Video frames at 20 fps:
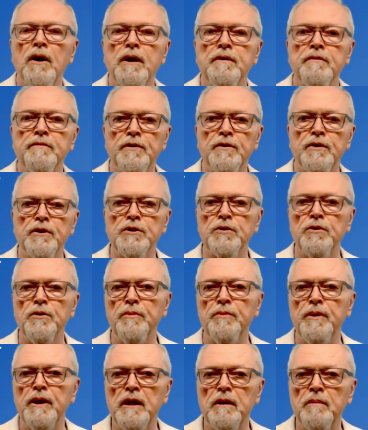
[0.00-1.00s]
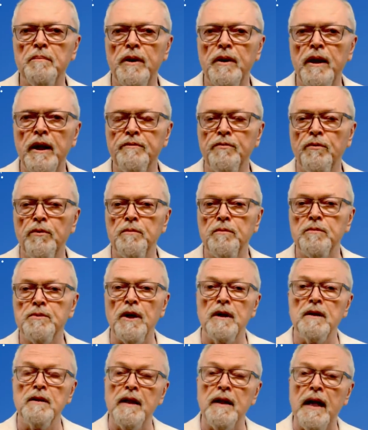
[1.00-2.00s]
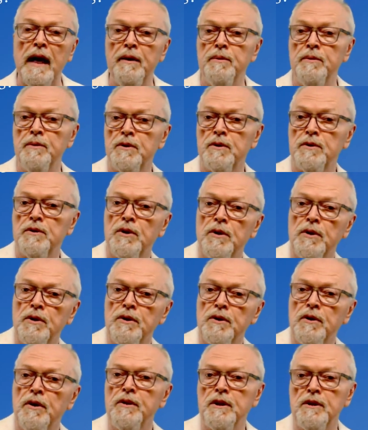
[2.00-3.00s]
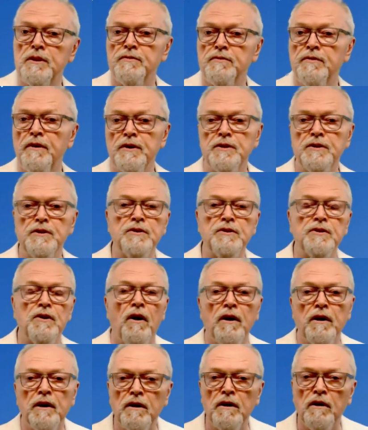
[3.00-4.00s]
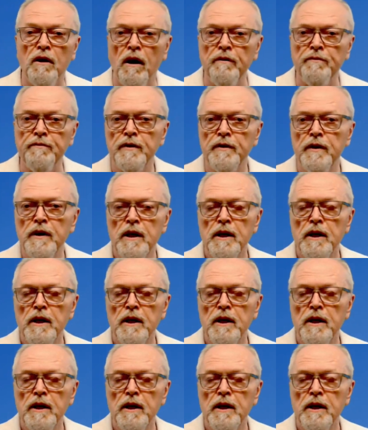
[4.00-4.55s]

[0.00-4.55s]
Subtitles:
and virtual meeting platforms allow you to turn these functions on and off.